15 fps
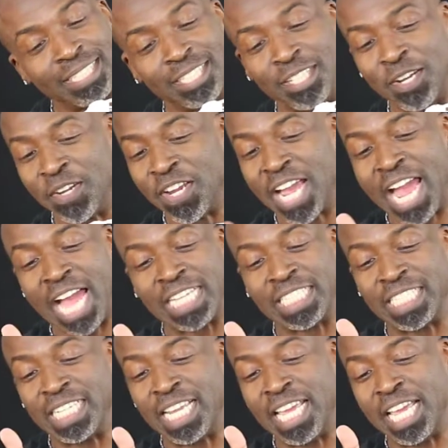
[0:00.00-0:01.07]
you know your
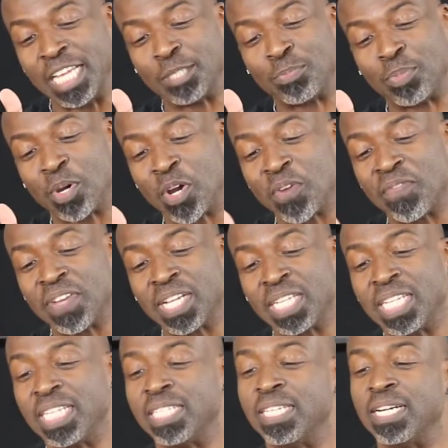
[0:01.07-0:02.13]
icing is
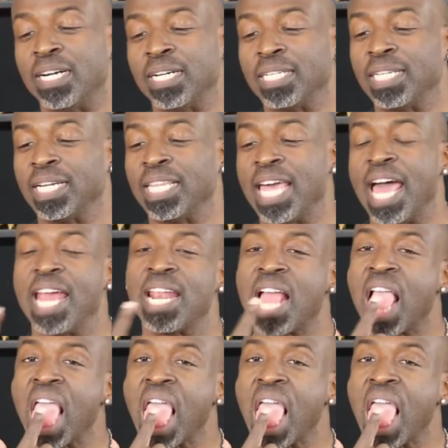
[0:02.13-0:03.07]
perfectly done. Look at that.